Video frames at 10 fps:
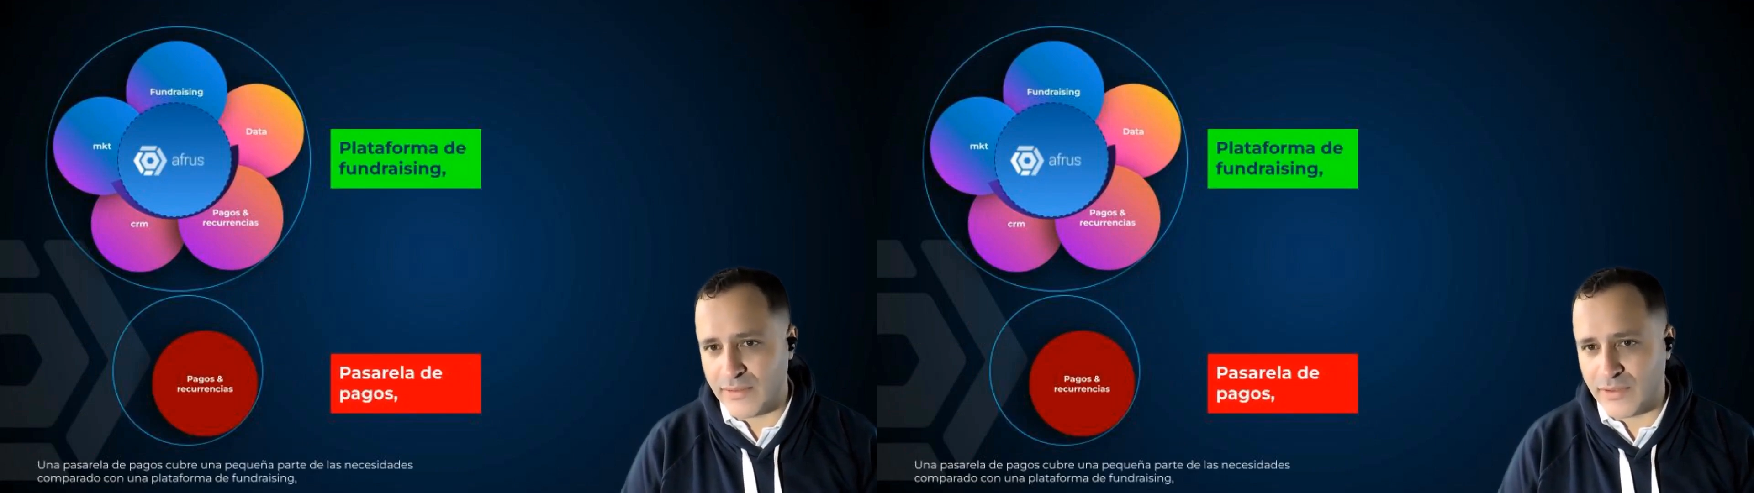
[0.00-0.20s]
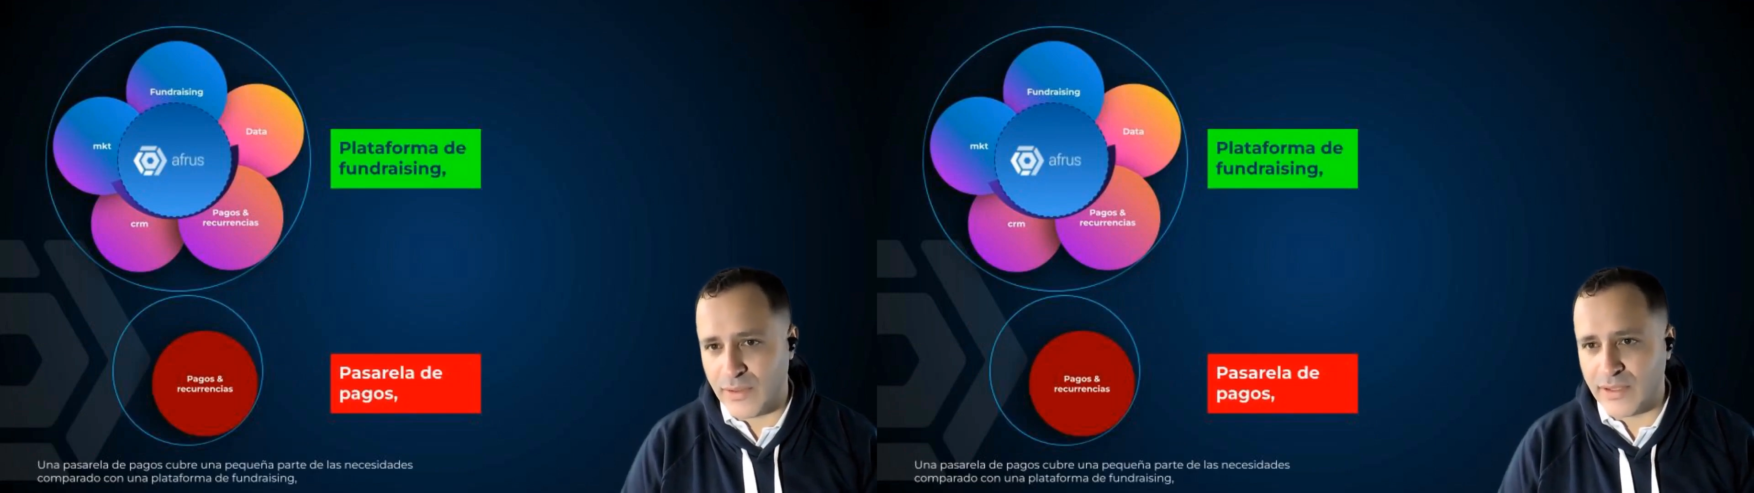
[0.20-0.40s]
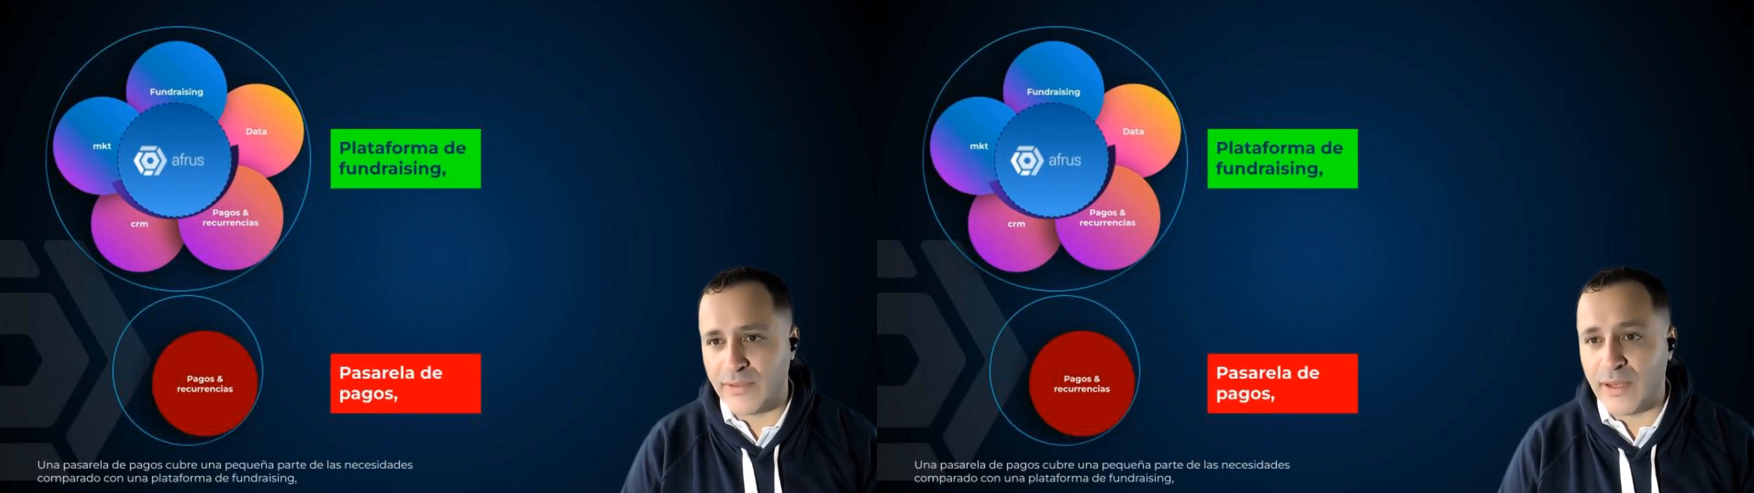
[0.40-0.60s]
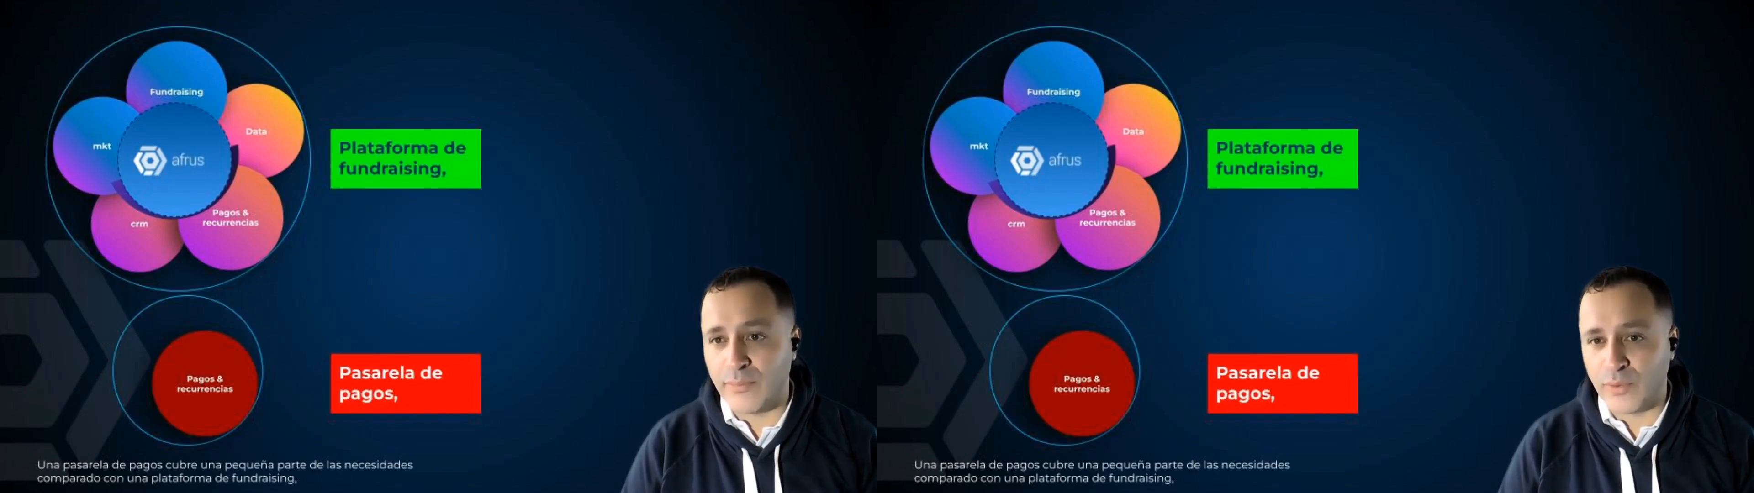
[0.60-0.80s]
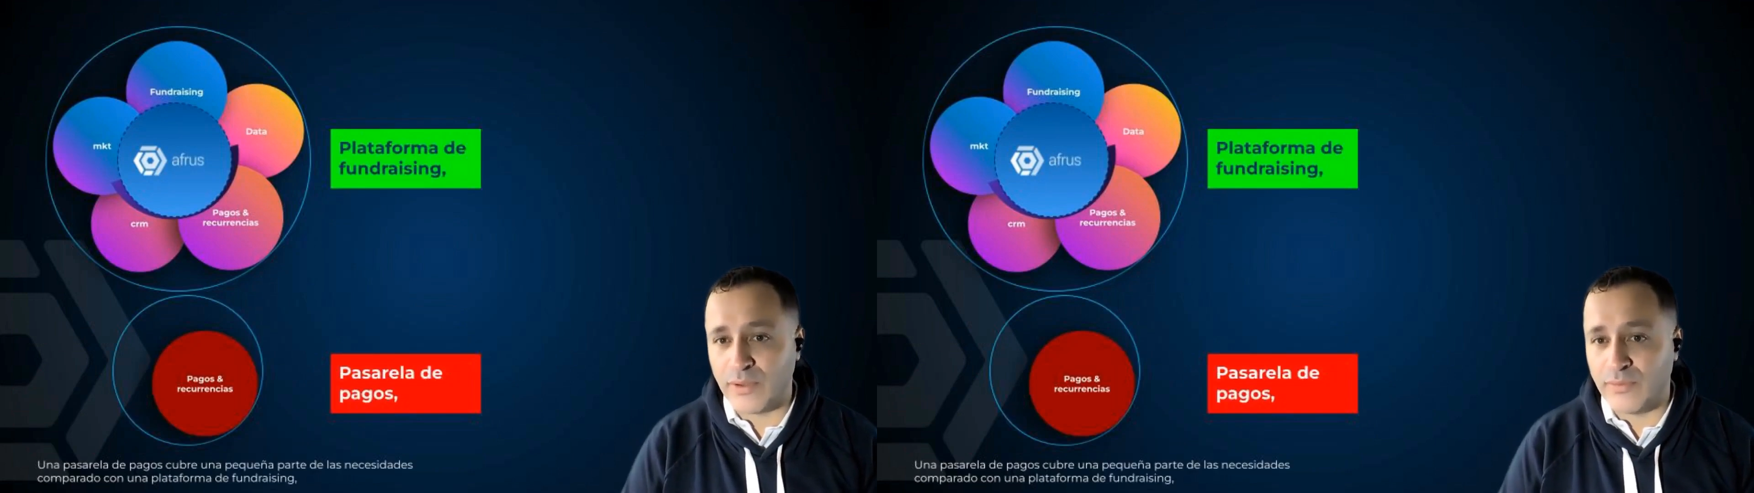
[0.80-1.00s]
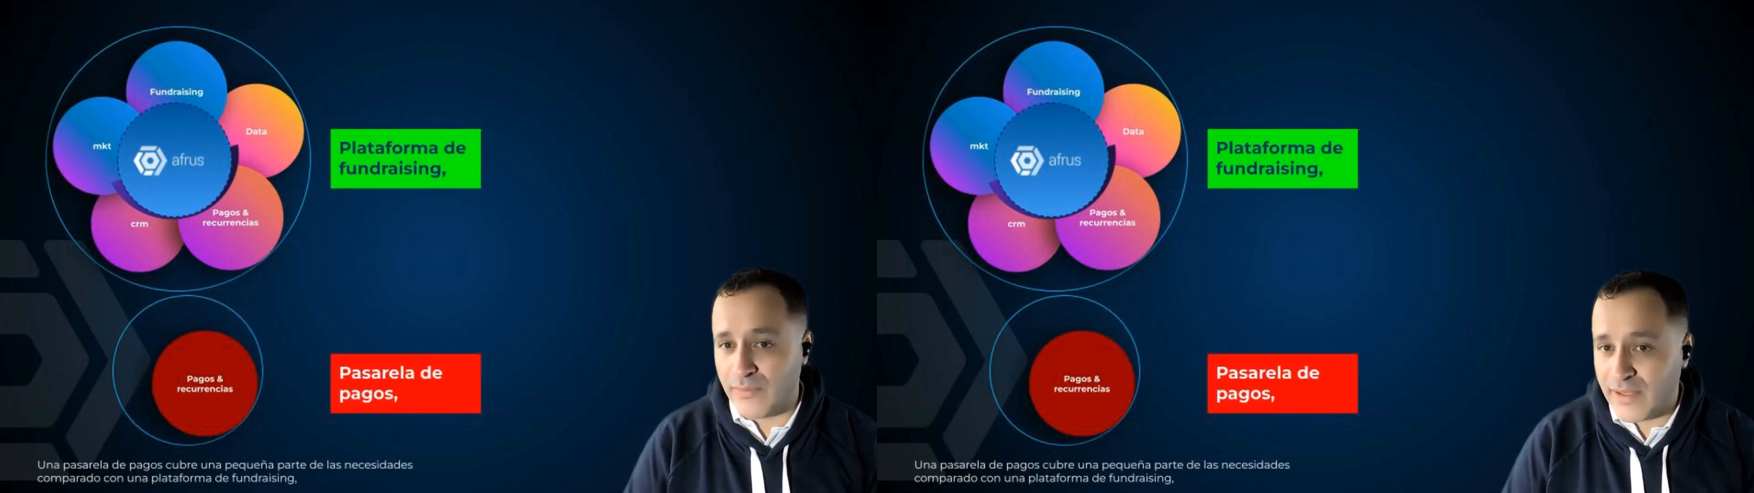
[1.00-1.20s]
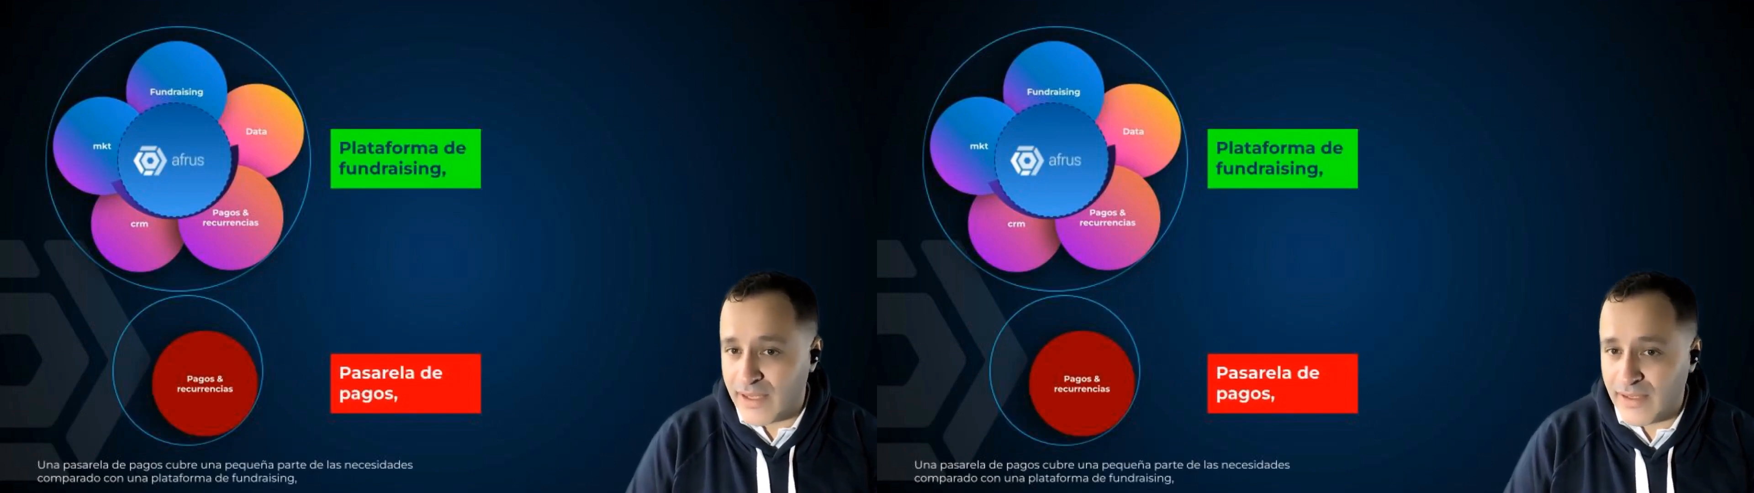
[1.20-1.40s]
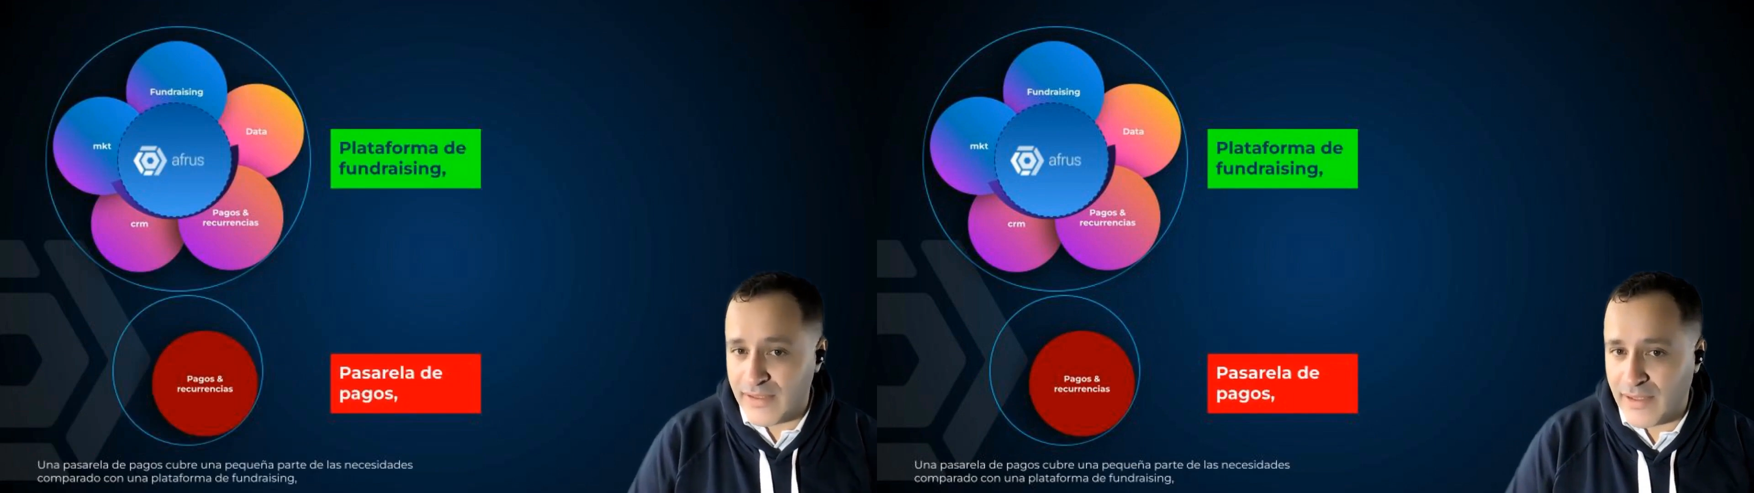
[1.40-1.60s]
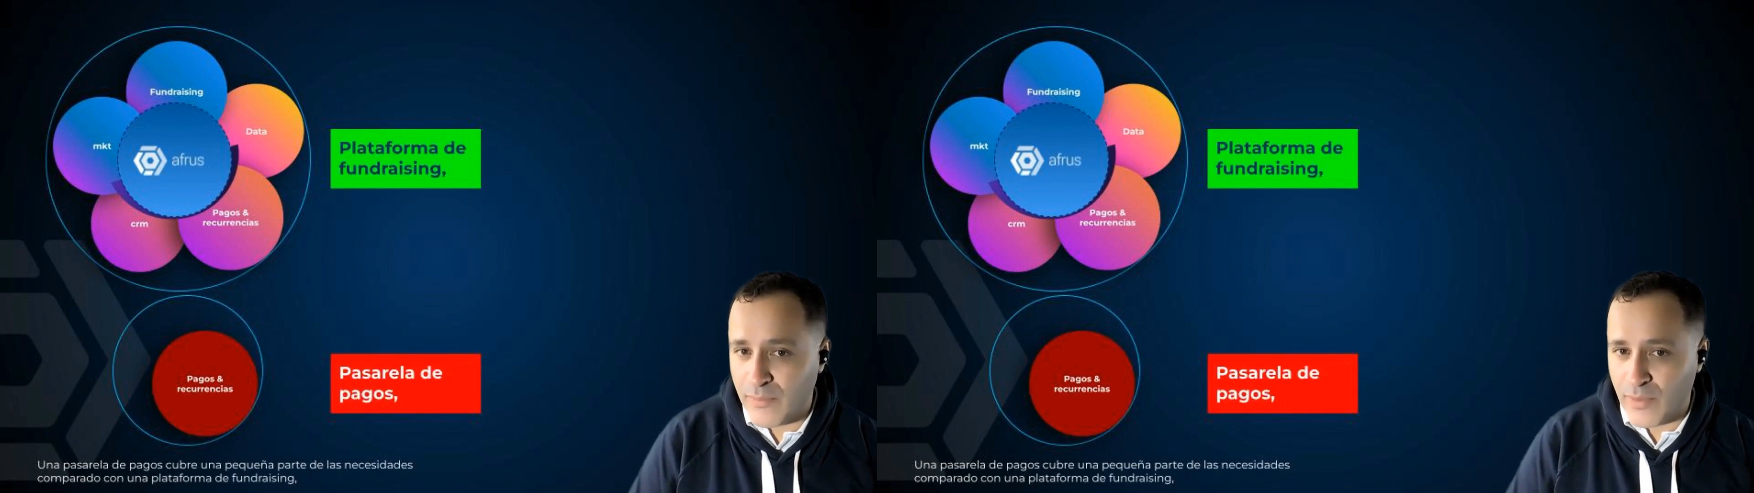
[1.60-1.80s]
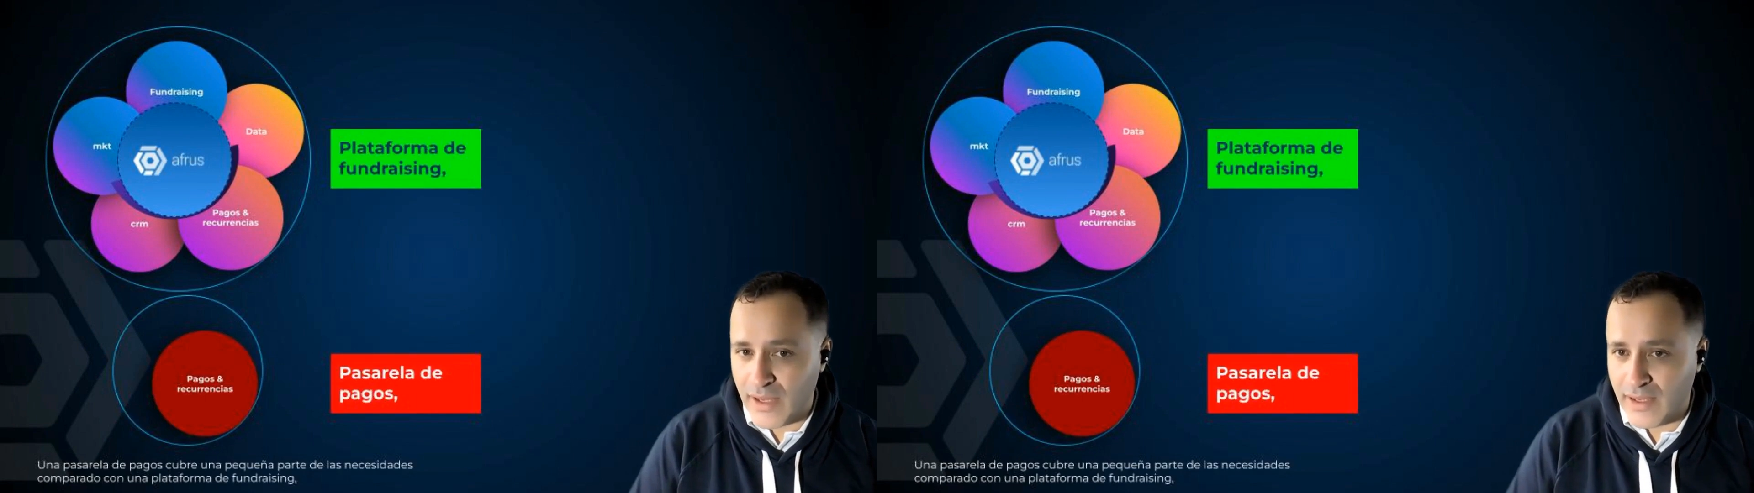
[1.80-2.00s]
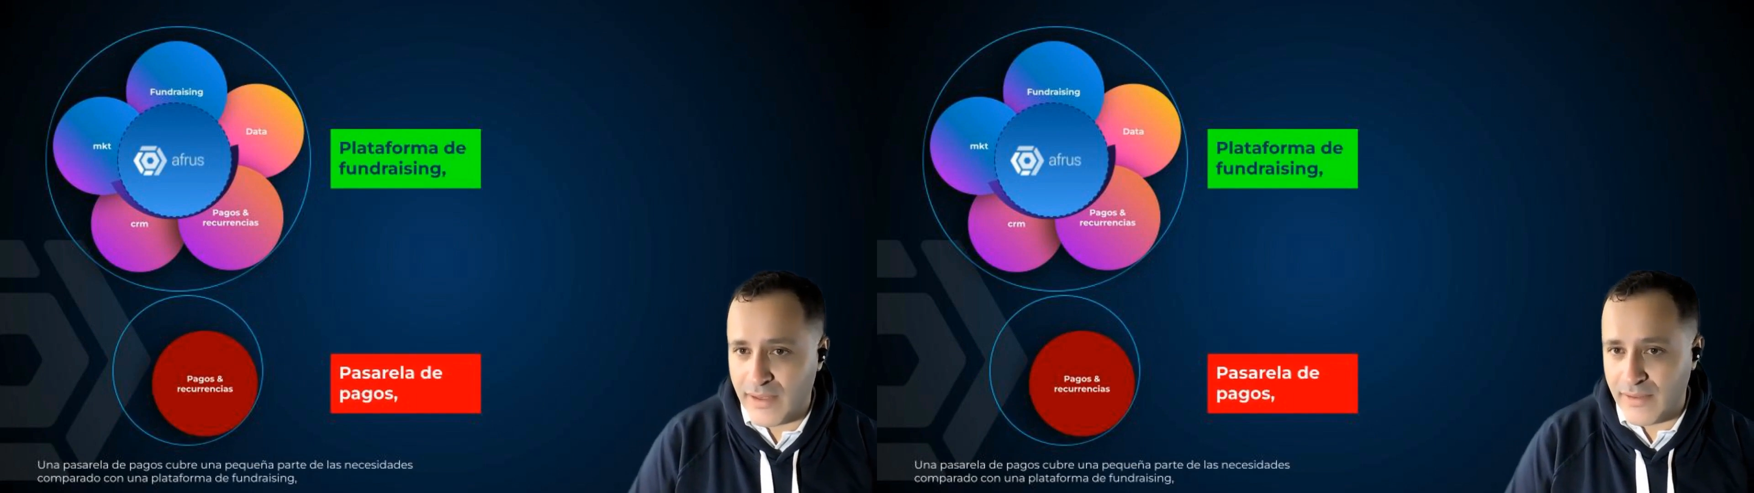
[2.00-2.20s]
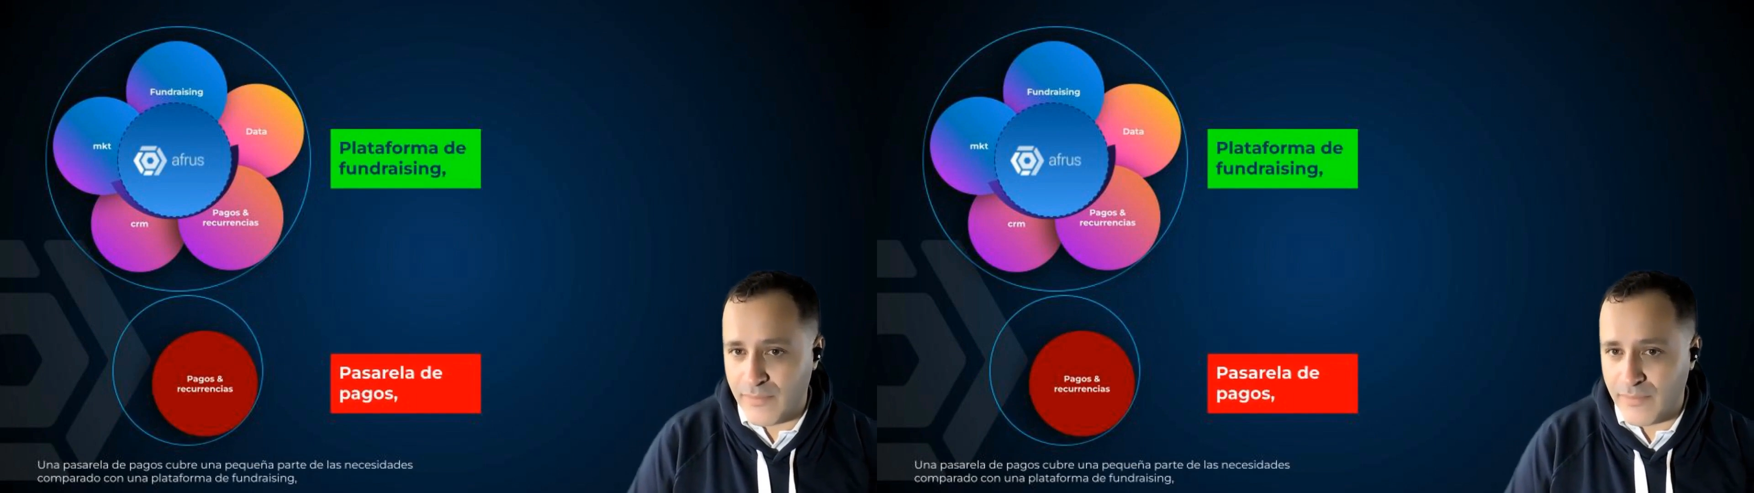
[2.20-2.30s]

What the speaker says: So it is very important for me that in some way,